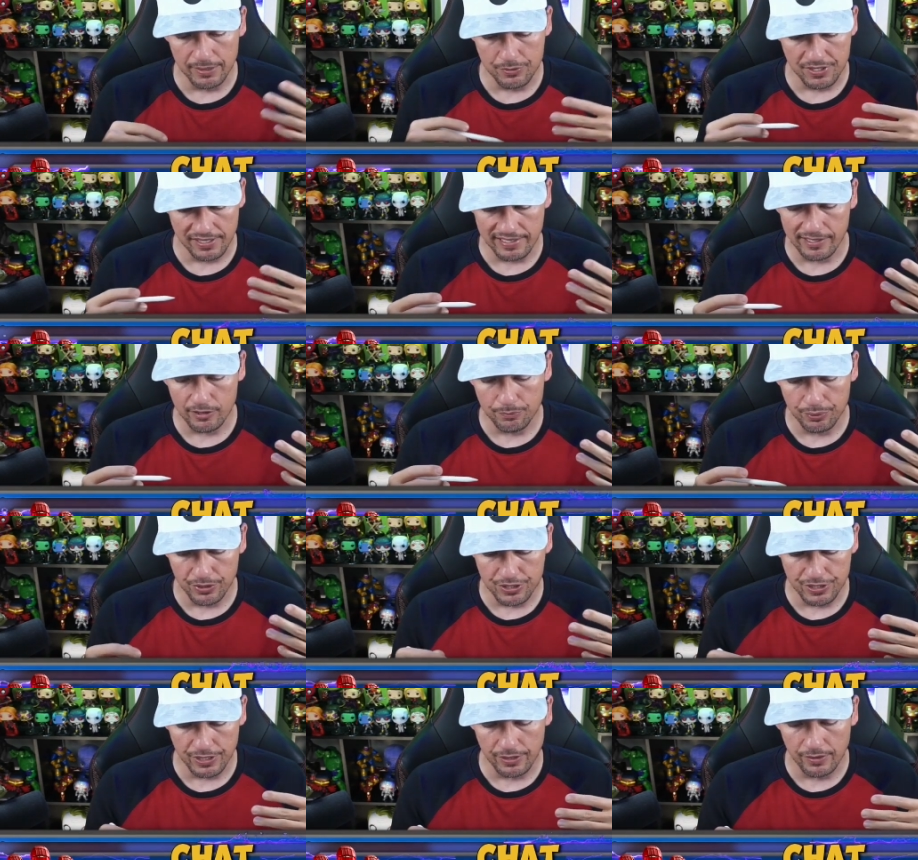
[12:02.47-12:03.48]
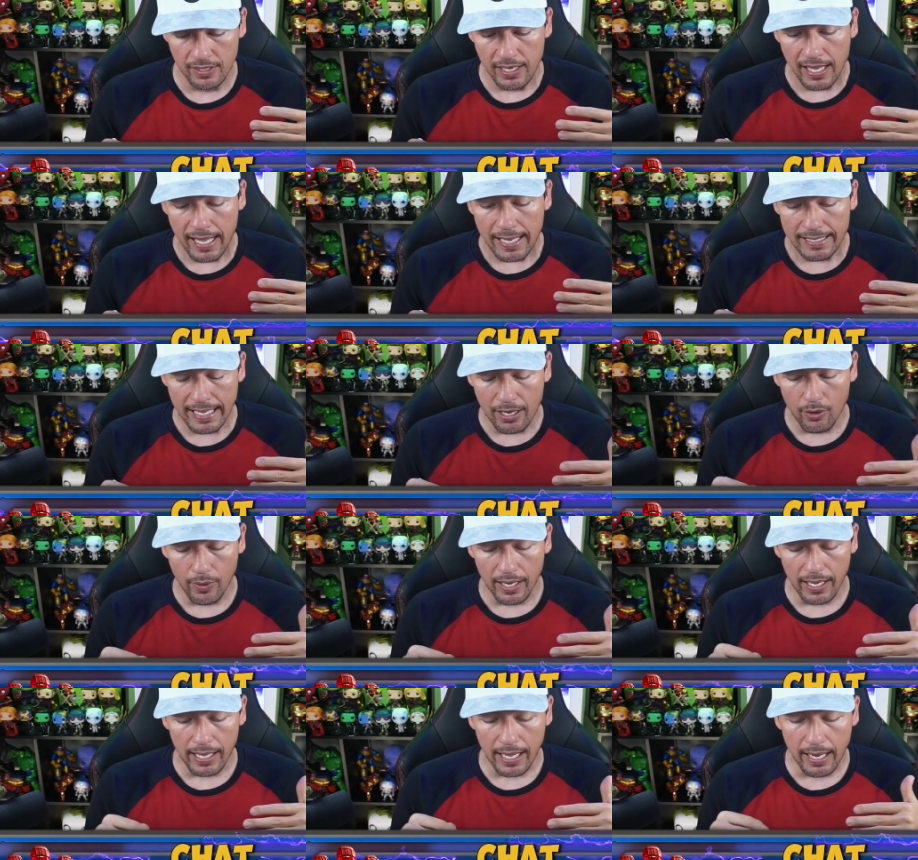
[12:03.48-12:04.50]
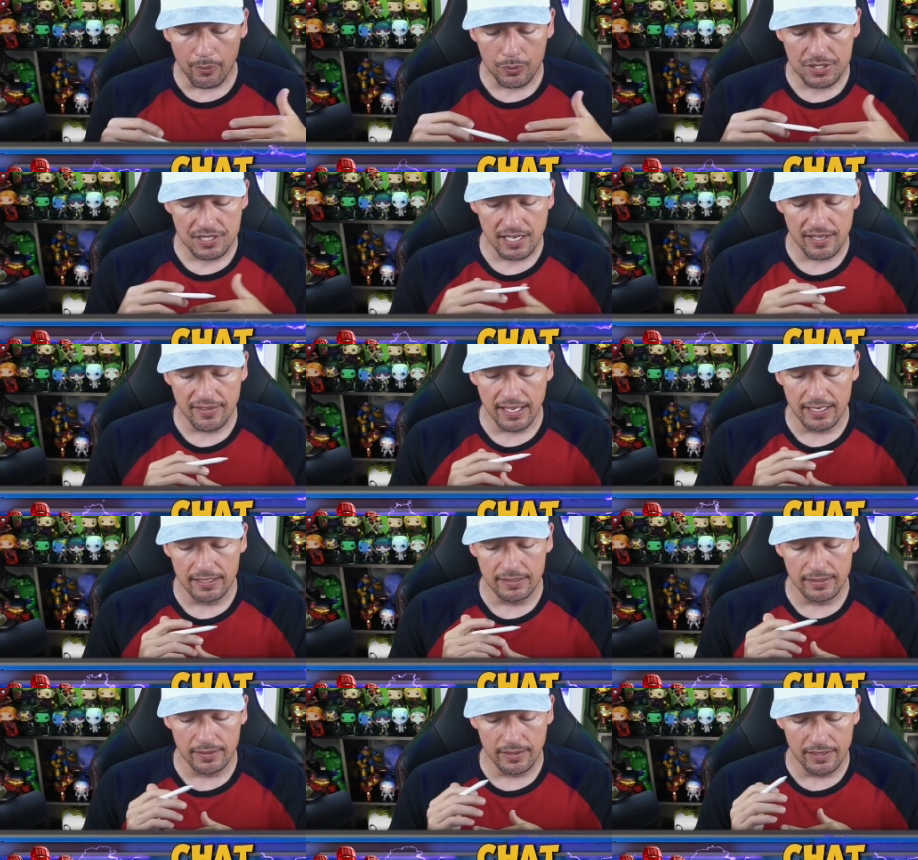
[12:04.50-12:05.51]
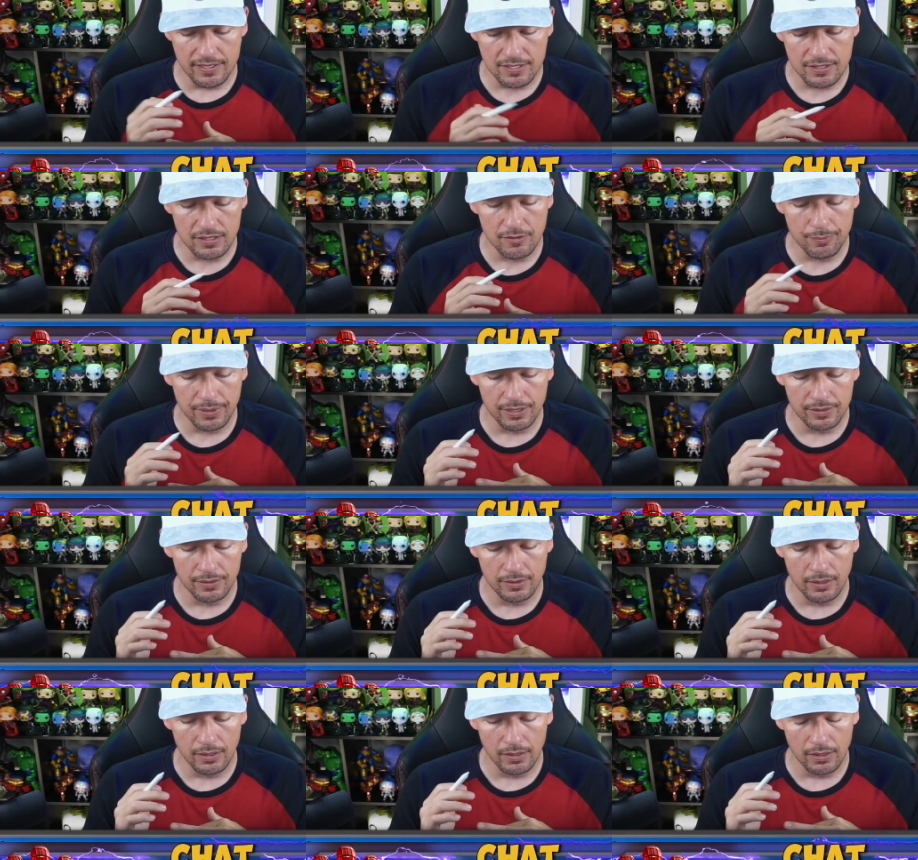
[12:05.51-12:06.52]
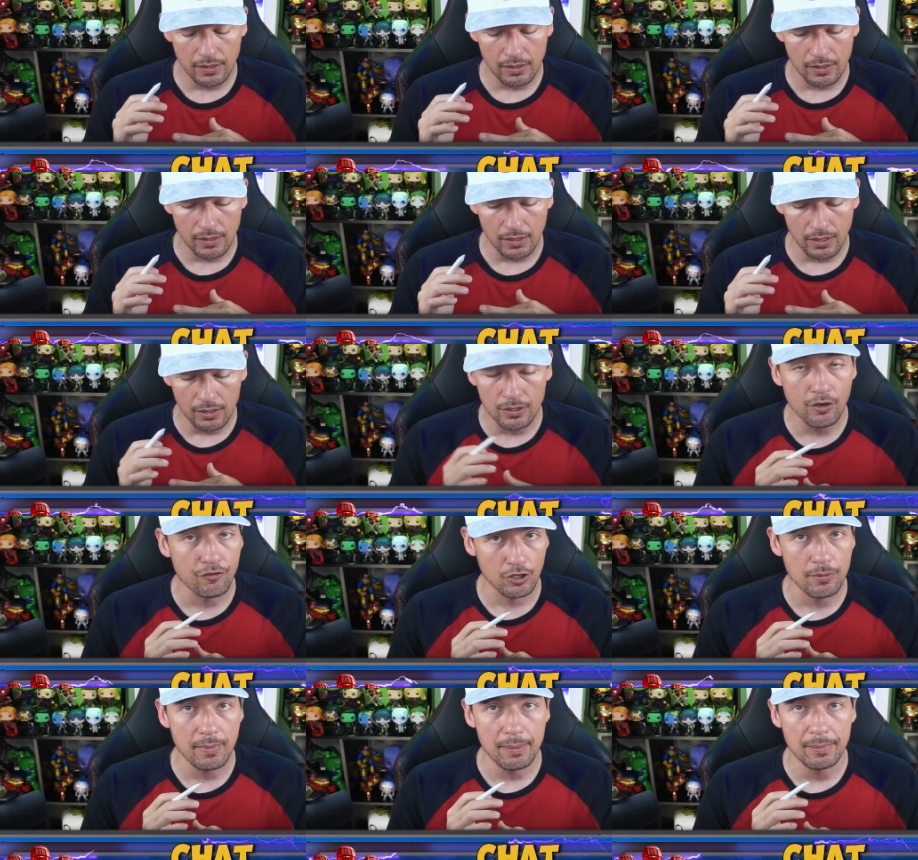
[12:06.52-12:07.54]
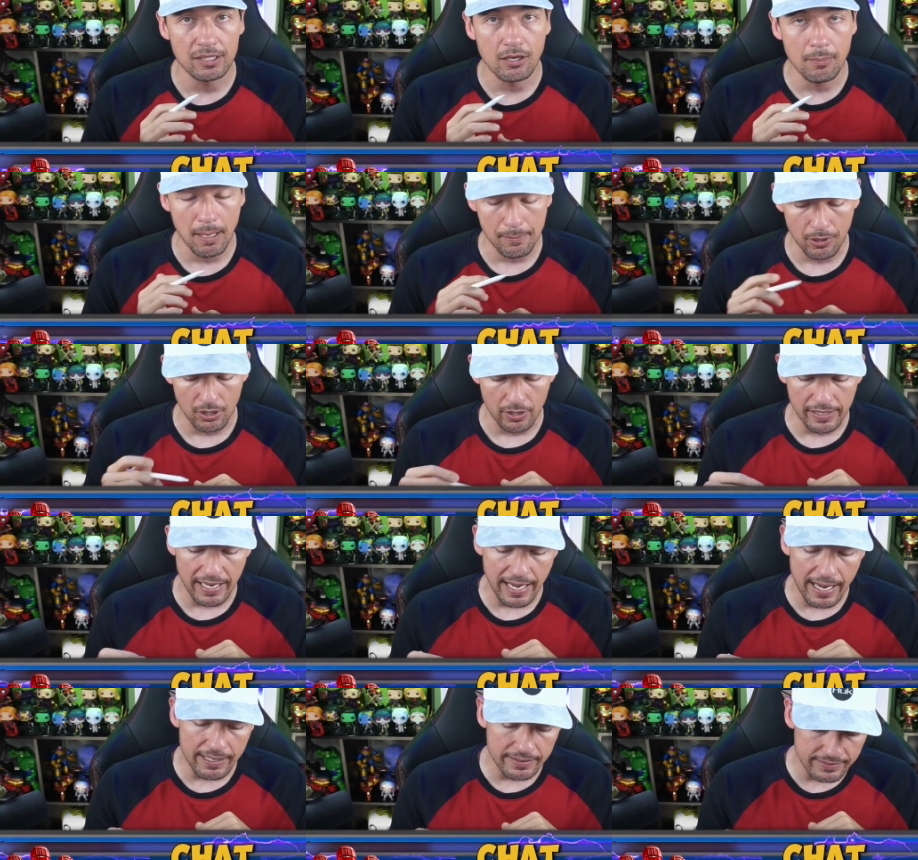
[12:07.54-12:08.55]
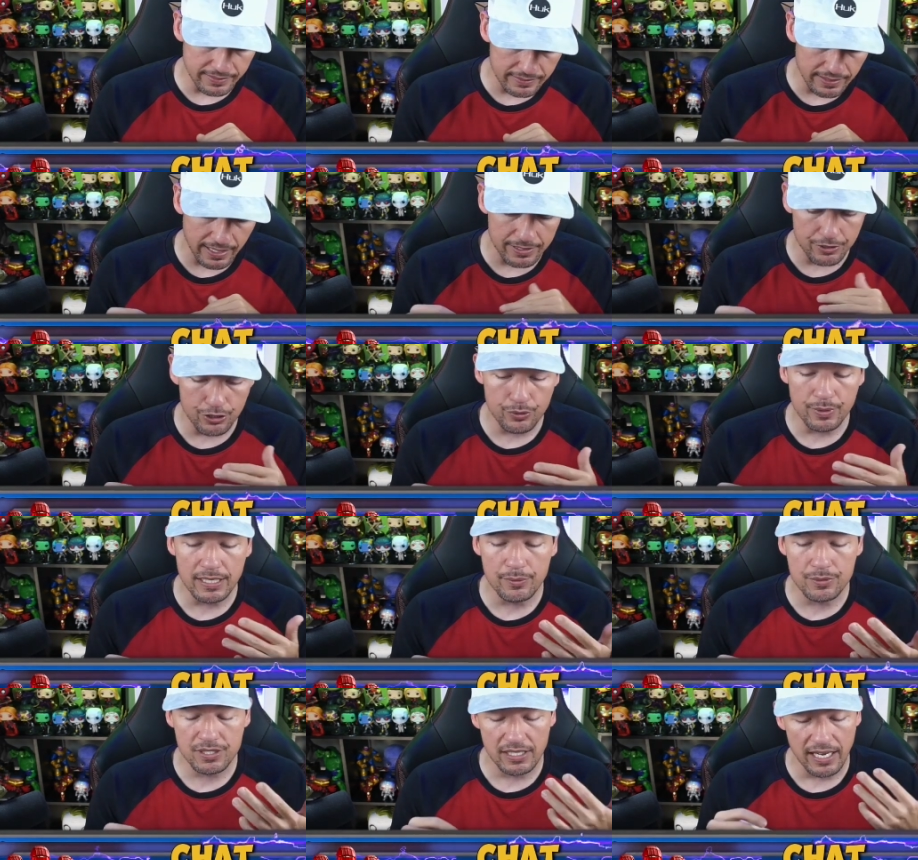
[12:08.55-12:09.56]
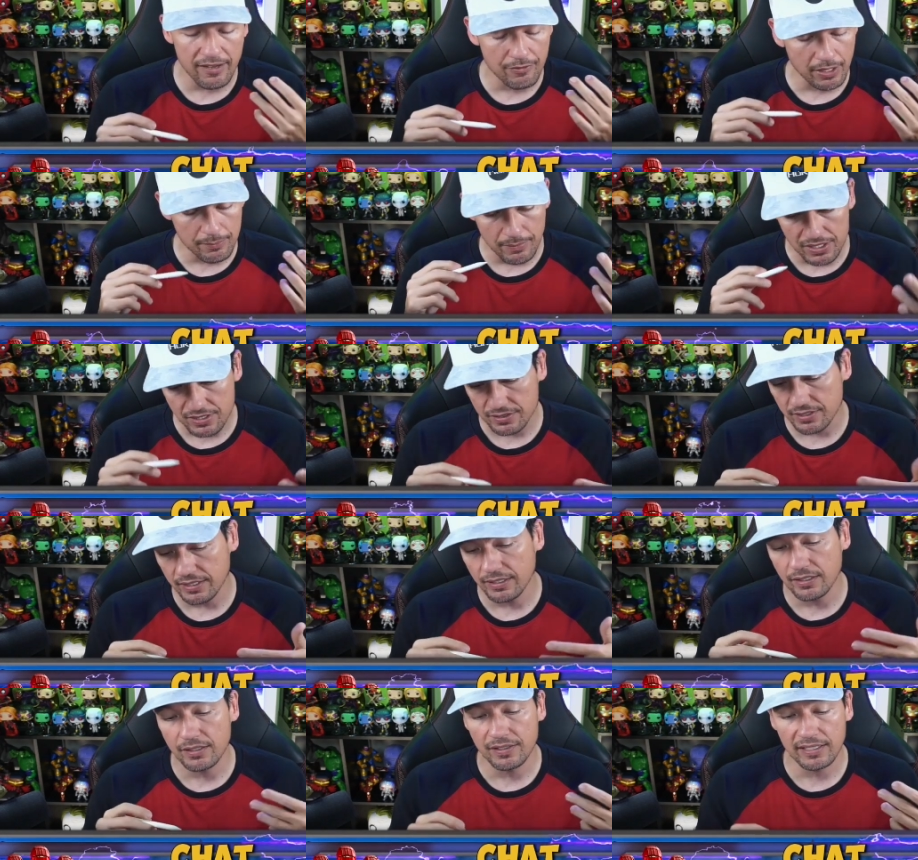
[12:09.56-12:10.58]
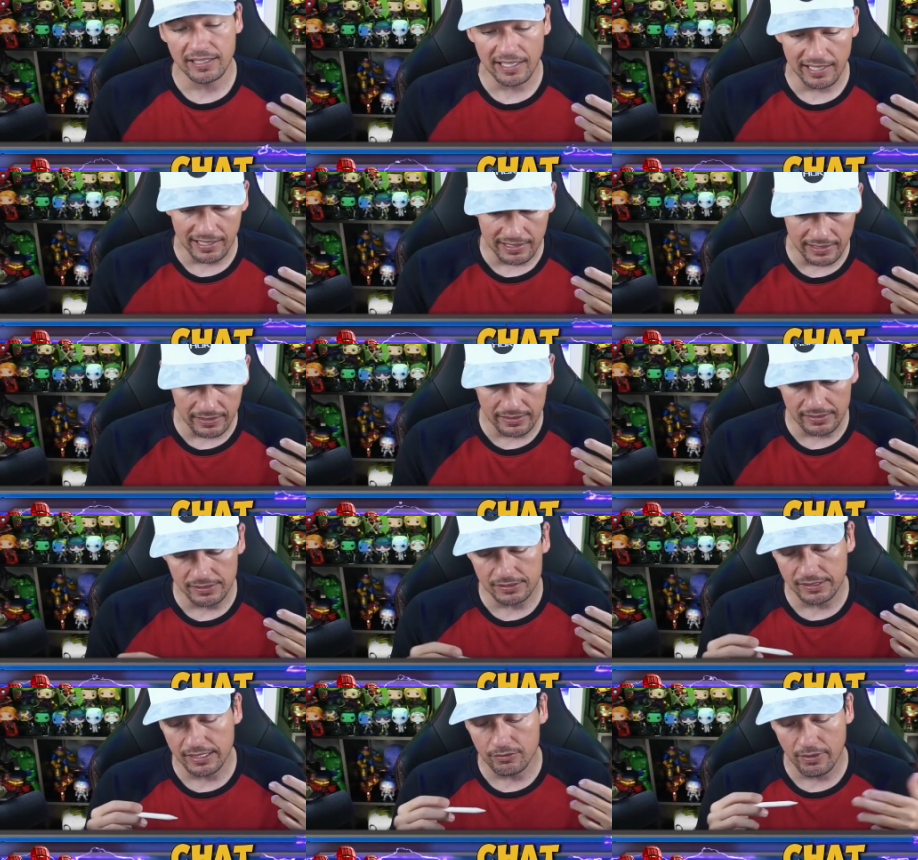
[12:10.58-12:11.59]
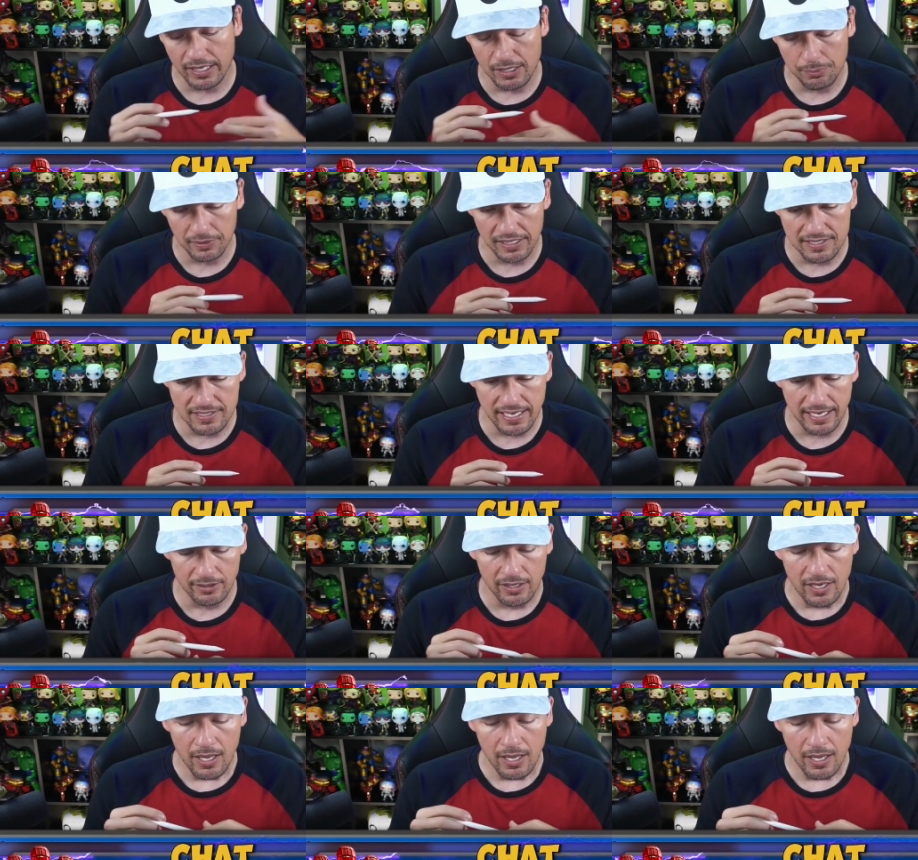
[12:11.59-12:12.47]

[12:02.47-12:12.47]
It was the counter push here. Now, I would say that this could have been an overcommitment on my part. Okay, I knew he was going to have like Musketeer, the Cannon, he's getting ready to place down.